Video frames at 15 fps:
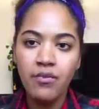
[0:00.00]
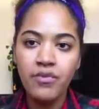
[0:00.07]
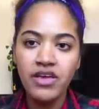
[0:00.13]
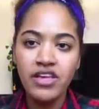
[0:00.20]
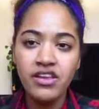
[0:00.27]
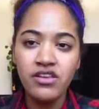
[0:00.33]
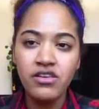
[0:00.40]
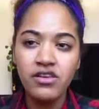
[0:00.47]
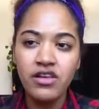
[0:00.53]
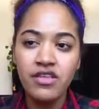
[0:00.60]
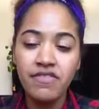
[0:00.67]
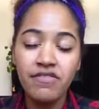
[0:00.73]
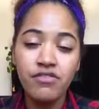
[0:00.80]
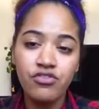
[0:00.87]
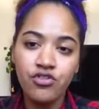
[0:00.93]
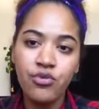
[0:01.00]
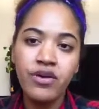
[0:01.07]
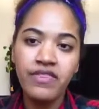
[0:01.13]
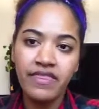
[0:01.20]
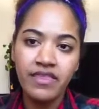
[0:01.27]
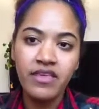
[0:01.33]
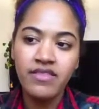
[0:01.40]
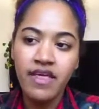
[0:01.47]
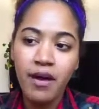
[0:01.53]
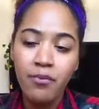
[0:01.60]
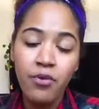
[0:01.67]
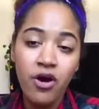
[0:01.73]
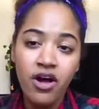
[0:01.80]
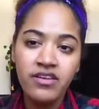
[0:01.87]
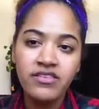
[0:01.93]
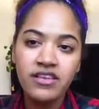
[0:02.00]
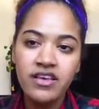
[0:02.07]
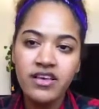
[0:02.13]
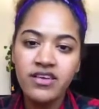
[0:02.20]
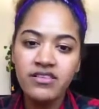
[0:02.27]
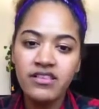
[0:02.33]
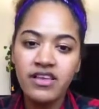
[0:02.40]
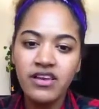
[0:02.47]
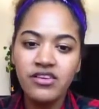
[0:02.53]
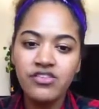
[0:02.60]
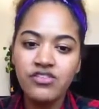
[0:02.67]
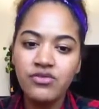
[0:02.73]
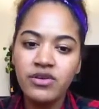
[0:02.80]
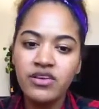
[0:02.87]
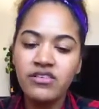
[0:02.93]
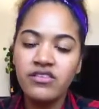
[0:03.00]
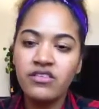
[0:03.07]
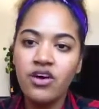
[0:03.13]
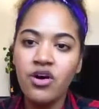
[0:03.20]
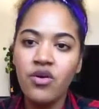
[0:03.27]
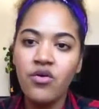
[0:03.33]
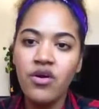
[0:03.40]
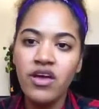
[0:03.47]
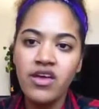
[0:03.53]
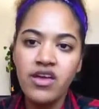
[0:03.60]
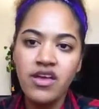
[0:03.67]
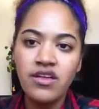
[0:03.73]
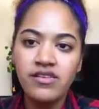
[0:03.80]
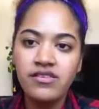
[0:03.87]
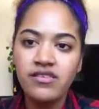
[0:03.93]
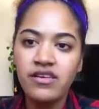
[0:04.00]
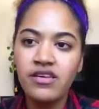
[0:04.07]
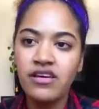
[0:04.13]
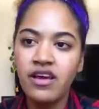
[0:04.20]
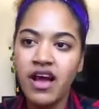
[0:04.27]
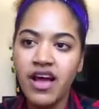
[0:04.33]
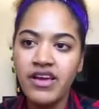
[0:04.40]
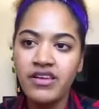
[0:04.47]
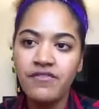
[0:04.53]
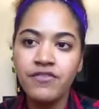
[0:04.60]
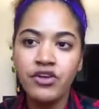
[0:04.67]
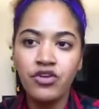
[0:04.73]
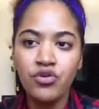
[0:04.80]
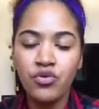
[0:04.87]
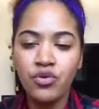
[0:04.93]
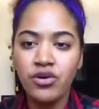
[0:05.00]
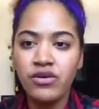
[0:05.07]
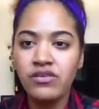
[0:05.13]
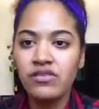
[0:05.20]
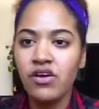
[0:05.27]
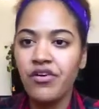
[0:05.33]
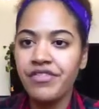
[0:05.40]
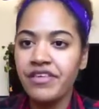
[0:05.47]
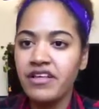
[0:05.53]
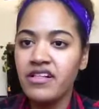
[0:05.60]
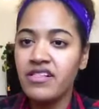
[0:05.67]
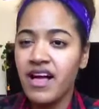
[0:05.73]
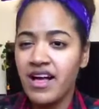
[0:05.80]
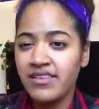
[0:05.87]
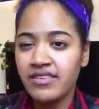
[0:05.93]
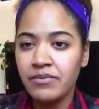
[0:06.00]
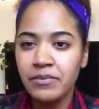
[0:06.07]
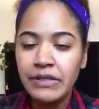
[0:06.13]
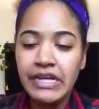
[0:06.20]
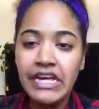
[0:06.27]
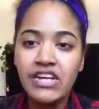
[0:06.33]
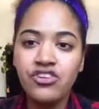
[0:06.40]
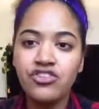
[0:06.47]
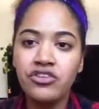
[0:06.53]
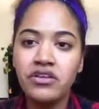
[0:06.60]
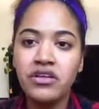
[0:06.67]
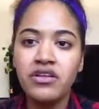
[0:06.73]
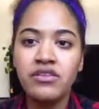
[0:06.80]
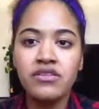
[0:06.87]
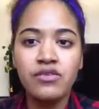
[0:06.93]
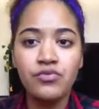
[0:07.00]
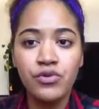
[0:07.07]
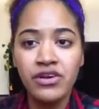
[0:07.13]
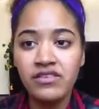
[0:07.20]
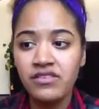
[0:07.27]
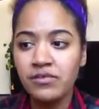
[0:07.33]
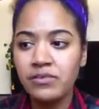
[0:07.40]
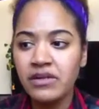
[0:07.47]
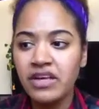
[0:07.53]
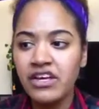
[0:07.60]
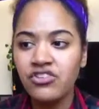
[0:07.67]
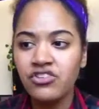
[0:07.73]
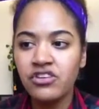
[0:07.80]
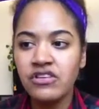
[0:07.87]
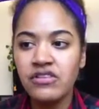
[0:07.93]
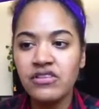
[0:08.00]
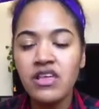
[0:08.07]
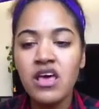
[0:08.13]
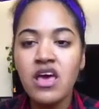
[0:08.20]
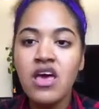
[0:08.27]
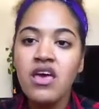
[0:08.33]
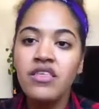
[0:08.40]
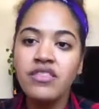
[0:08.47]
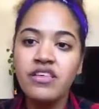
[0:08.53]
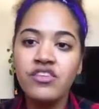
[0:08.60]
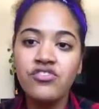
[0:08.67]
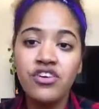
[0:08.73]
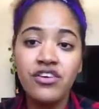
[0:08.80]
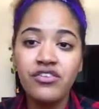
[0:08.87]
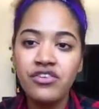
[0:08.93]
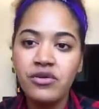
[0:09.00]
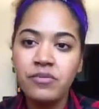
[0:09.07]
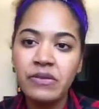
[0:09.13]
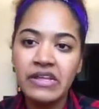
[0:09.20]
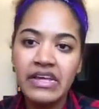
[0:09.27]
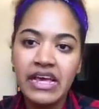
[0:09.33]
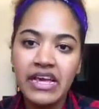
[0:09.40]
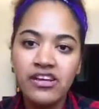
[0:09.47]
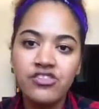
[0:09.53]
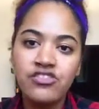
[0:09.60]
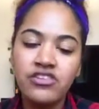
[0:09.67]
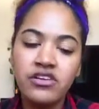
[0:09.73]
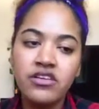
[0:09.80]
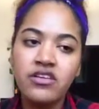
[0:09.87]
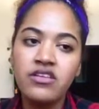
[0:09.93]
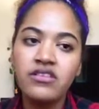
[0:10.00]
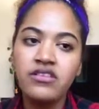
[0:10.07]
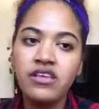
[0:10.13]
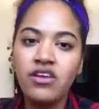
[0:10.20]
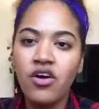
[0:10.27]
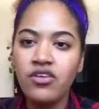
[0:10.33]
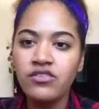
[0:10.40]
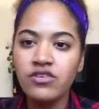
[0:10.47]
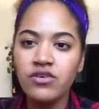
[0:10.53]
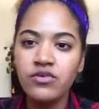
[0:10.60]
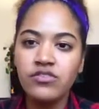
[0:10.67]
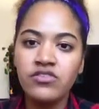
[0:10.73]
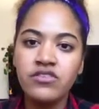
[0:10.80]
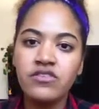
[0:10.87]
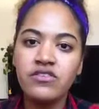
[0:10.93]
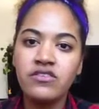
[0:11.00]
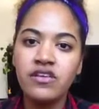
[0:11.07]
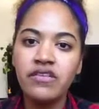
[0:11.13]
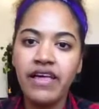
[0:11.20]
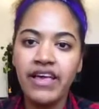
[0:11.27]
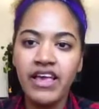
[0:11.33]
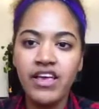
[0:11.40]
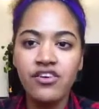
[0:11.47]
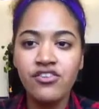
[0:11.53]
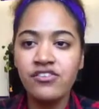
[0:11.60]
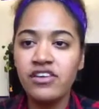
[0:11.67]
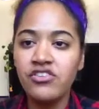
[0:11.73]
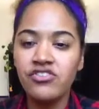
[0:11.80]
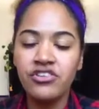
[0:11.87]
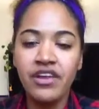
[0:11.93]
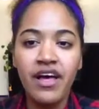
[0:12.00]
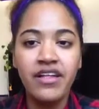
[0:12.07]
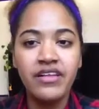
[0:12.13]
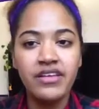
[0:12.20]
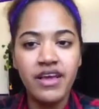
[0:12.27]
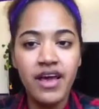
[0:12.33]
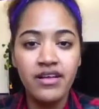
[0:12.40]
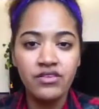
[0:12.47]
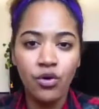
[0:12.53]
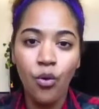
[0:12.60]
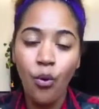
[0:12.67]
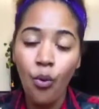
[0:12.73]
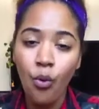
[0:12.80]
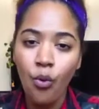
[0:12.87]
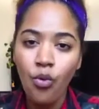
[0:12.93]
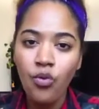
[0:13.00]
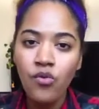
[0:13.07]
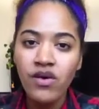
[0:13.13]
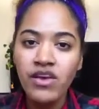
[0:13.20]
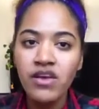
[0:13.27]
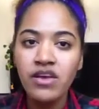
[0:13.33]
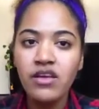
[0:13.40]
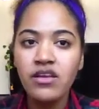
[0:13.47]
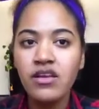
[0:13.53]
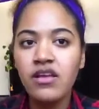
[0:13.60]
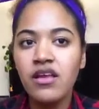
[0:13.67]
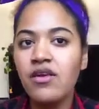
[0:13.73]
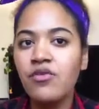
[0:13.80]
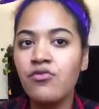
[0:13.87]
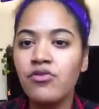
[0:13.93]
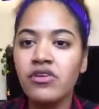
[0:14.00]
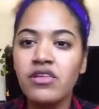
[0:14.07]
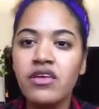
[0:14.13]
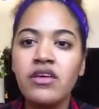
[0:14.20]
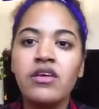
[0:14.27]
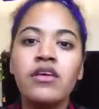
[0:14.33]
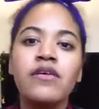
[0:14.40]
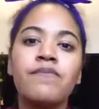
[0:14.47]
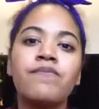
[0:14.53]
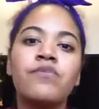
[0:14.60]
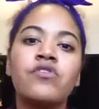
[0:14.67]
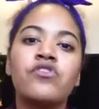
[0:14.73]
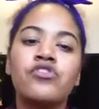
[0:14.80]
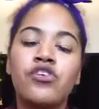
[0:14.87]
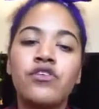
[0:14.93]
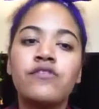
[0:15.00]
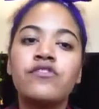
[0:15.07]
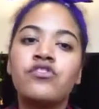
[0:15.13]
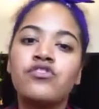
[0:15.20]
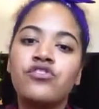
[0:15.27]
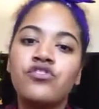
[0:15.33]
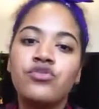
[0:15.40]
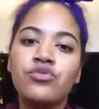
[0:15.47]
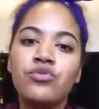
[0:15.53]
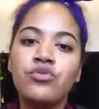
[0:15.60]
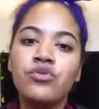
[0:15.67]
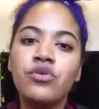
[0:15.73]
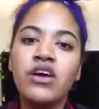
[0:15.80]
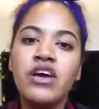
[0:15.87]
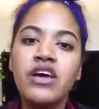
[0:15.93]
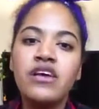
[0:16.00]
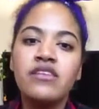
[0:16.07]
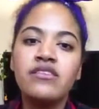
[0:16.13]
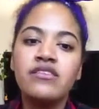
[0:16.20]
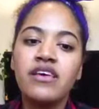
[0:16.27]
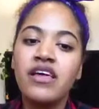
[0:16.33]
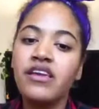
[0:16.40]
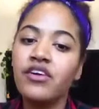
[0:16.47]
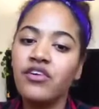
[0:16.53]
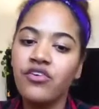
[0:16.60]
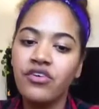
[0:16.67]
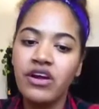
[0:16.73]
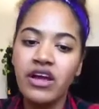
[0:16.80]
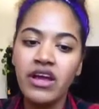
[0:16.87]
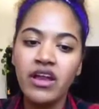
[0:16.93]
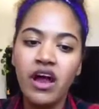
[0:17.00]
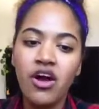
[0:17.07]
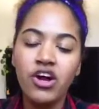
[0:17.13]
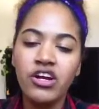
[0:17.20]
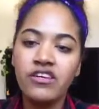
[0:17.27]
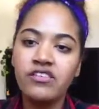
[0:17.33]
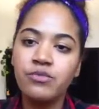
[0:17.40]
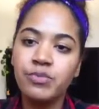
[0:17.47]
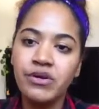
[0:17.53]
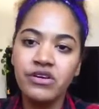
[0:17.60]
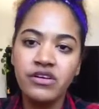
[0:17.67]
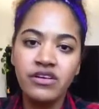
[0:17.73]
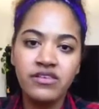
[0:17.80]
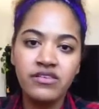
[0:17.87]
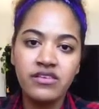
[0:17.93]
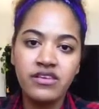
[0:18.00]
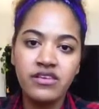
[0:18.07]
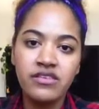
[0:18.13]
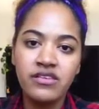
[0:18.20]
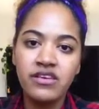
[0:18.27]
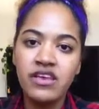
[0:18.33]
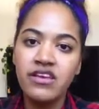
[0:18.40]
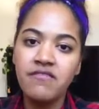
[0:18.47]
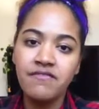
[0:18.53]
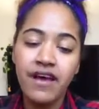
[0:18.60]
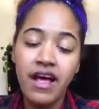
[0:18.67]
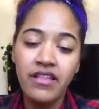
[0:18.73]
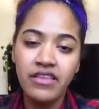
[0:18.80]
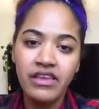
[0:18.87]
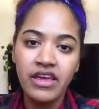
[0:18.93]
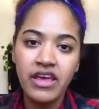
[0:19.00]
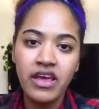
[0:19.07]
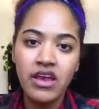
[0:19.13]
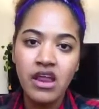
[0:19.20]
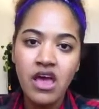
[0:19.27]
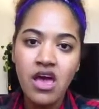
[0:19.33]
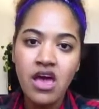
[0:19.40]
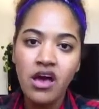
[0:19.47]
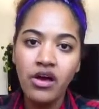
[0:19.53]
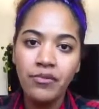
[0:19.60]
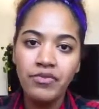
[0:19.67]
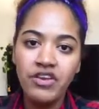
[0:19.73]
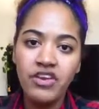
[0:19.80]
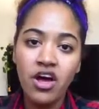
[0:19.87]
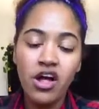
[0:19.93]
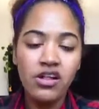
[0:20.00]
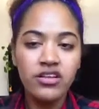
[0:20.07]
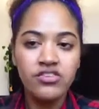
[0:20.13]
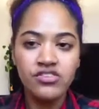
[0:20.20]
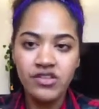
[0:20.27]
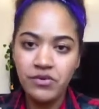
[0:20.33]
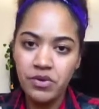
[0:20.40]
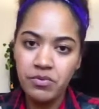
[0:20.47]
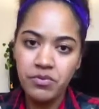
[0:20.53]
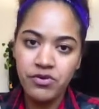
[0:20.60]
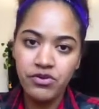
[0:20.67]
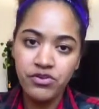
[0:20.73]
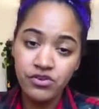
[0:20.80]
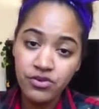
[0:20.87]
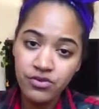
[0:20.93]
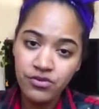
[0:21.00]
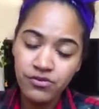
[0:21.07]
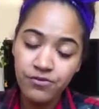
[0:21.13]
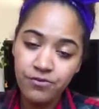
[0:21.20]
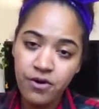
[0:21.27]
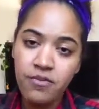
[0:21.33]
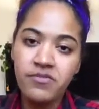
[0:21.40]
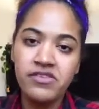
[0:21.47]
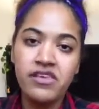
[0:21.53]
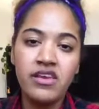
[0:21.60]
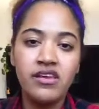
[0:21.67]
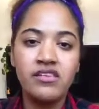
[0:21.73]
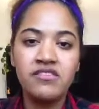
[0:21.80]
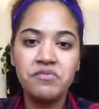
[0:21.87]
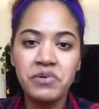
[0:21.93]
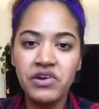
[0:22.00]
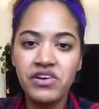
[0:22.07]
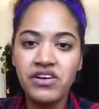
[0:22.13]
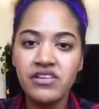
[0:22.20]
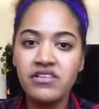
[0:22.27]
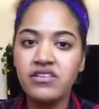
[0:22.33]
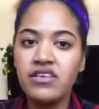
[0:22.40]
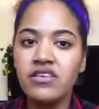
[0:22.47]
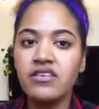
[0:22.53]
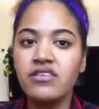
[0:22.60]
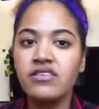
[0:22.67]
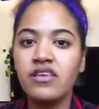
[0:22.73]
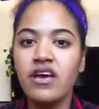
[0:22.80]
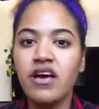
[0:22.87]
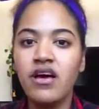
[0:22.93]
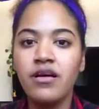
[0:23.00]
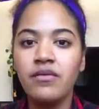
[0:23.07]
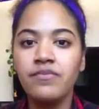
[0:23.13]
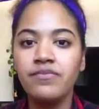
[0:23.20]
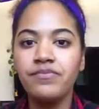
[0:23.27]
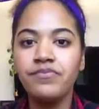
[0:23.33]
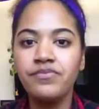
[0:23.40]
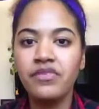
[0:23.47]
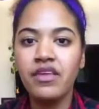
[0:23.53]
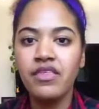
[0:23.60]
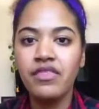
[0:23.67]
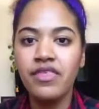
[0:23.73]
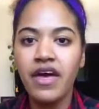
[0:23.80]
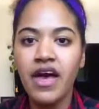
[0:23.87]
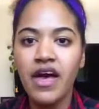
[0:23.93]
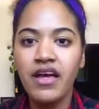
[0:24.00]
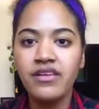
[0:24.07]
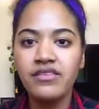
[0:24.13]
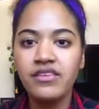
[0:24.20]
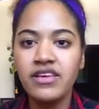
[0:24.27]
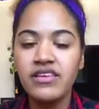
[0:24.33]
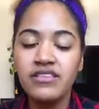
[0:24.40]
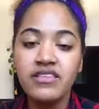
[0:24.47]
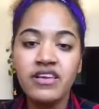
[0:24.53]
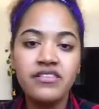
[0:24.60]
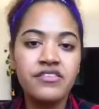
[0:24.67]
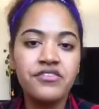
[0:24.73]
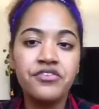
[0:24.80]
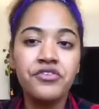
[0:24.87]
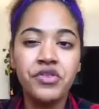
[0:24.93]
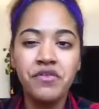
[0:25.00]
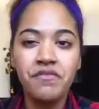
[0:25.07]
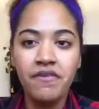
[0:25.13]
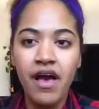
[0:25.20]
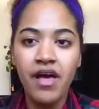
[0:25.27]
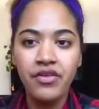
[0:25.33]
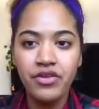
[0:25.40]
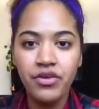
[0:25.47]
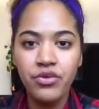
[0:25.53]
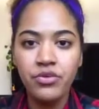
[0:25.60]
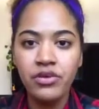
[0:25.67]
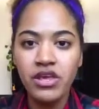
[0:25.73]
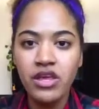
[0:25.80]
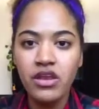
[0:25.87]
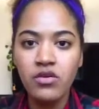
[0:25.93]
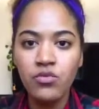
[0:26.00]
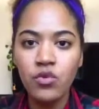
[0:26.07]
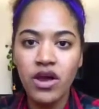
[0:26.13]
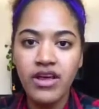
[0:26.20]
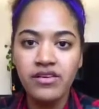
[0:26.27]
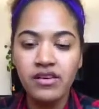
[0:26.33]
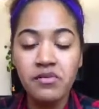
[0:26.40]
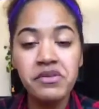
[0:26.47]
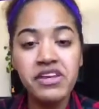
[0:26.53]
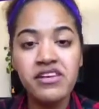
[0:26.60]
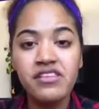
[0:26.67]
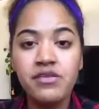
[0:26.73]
in that process. And in doing so, it kind of ignores all the class implications, the race implications, the gendered implications, and also just like intersectionality as a whole. It really serves to denigrate our experiences and invalidate the knowledge that we produce from said experiences that isn't necessarily valued in white-dominated